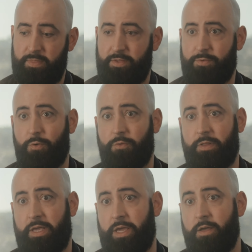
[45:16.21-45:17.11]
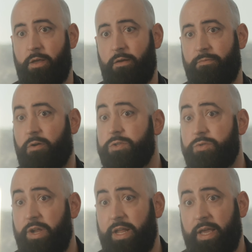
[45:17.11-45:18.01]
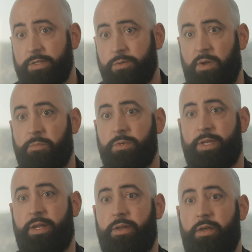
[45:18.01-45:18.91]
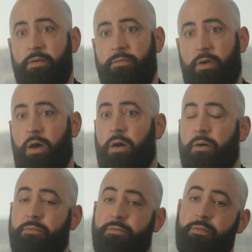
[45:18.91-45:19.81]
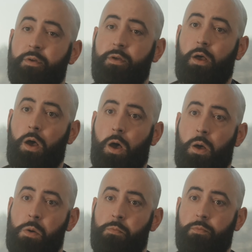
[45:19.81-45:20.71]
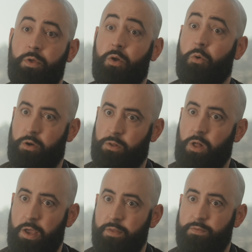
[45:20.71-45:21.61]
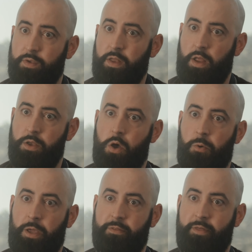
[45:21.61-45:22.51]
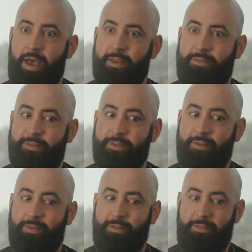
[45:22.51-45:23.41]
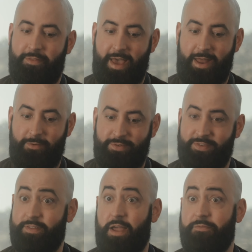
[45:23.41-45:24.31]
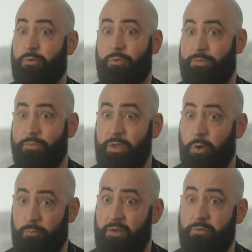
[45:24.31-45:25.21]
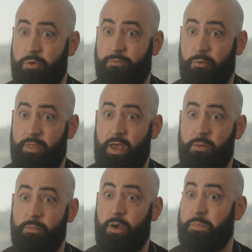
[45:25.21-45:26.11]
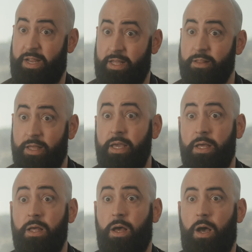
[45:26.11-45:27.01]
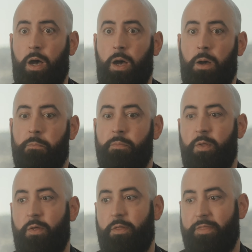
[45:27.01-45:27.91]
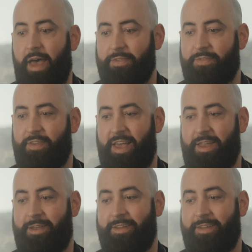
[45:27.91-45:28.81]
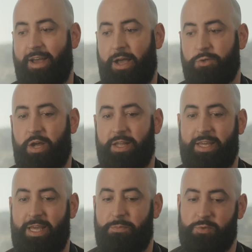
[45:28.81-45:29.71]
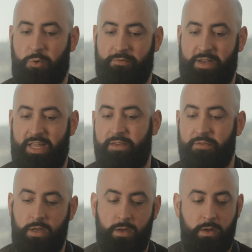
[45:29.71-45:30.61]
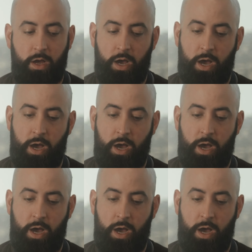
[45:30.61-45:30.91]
That's certainly frustrating as a representative of, you know, our clients, and knowing that that stifled, you know, revenue for them immediately. That said, I try to keep sort of an even